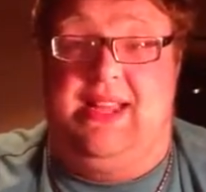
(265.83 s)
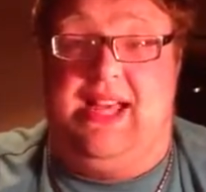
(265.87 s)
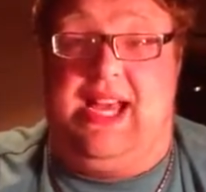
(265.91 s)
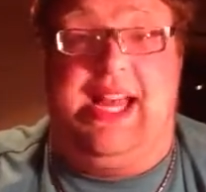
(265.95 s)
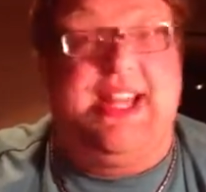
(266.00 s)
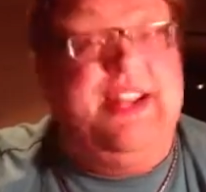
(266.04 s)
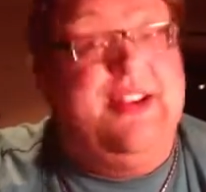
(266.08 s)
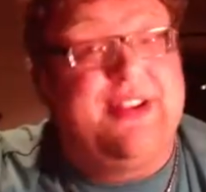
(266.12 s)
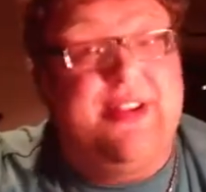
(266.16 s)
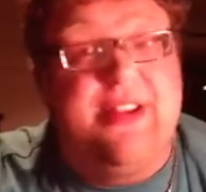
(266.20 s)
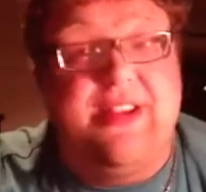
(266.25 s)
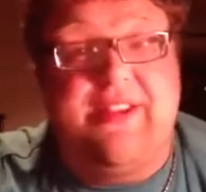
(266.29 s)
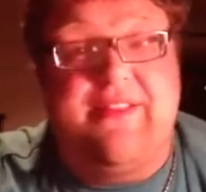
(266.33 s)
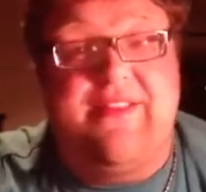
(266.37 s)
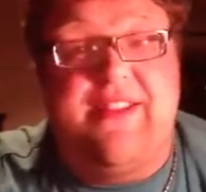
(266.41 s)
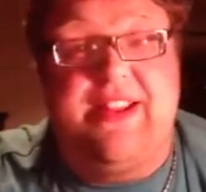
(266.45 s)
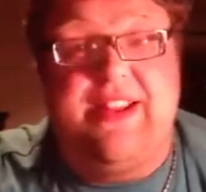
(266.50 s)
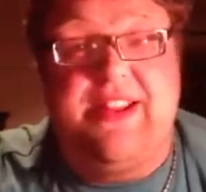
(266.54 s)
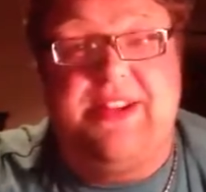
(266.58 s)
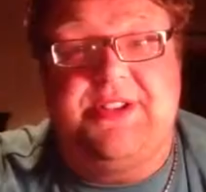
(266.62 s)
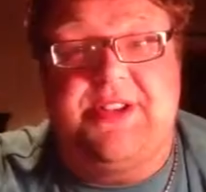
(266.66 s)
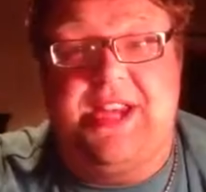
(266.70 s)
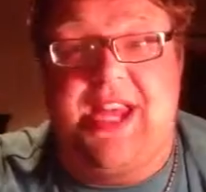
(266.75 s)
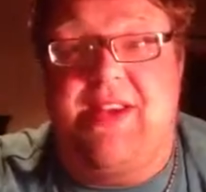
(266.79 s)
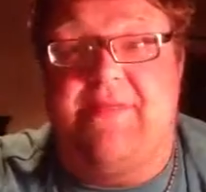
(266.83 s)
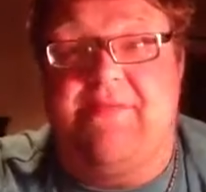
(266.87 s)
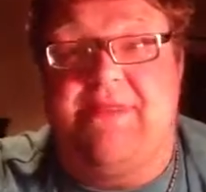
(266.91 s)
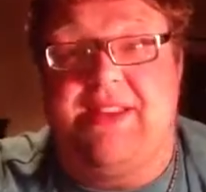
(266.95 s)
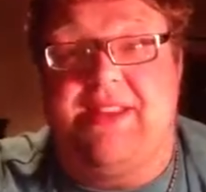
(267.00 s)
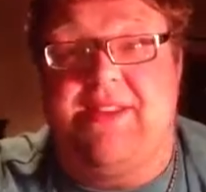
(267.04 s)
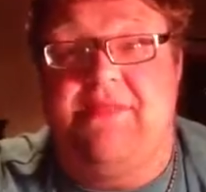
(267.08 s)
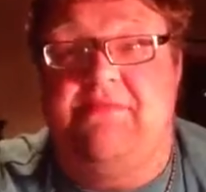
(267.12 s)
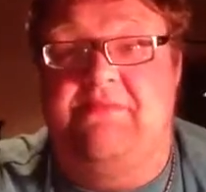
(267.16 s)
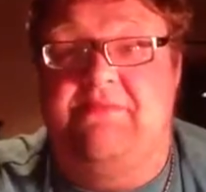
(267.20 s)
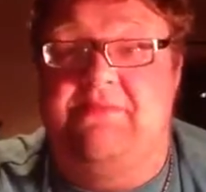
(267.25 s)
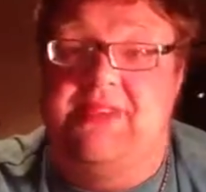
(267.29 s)
I know you're the defending
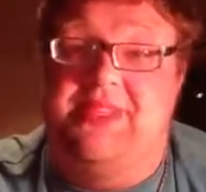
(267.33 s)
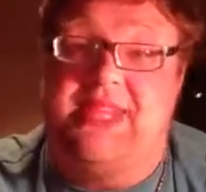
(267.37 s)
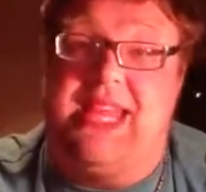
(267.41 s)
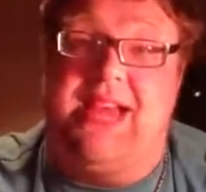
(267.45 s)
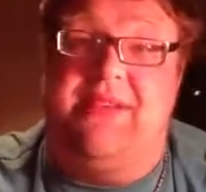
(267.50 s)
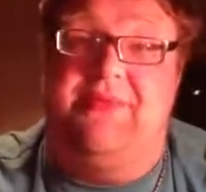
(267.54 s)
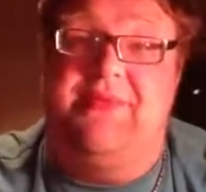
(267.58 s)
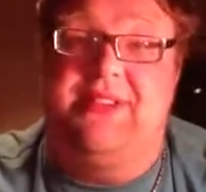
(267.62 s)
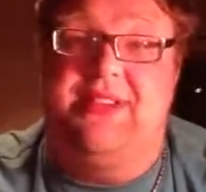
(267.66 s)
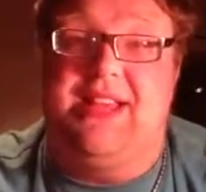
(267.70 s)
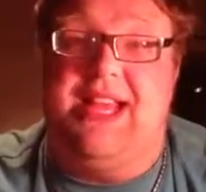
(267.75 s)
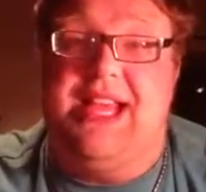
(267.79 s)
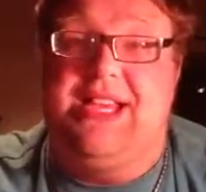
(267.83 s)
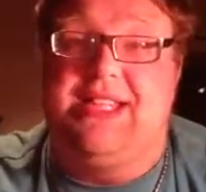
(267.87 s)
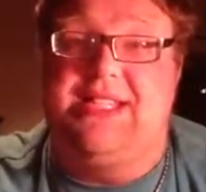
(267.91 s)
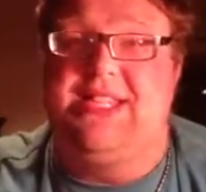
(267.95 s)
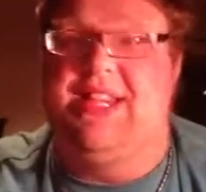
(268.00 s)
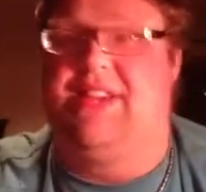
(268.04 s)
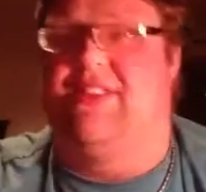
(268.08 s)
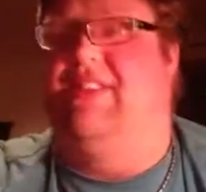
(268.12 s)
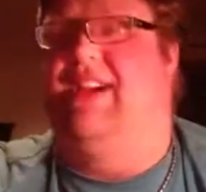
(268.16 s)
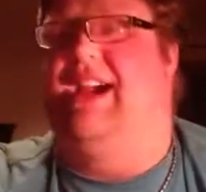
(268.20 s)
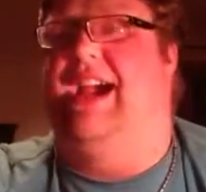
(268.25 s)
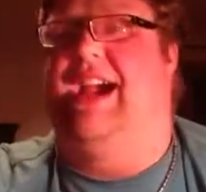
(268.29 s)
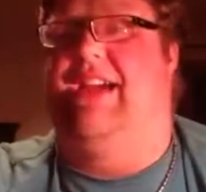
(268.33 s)
champion, but that was last year.